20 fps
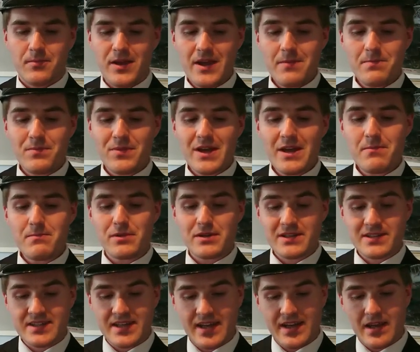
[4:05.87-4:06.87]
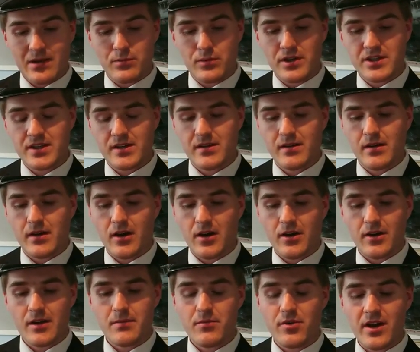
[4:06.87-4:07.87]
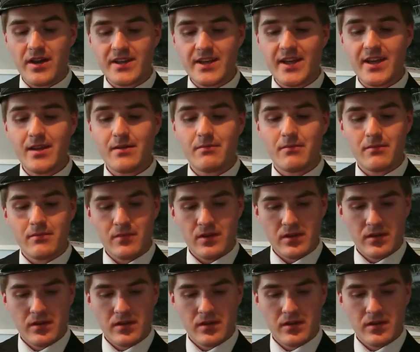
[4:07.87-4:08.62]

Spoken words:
"Peep, peep," said Edward. "I'm ready."